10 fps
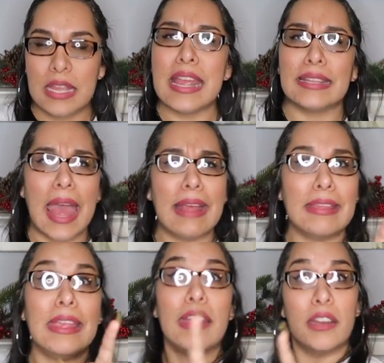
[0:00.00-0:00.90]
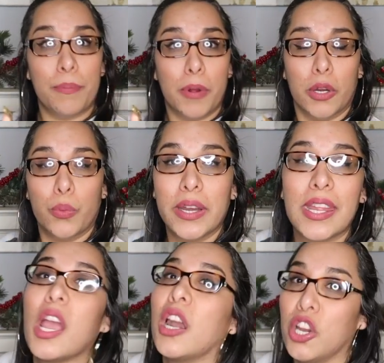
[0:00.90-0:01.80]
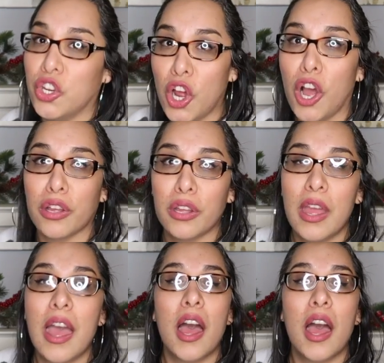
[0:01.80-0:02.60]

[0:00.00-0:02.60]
Yes, at the end of Part 1, he got a new dog.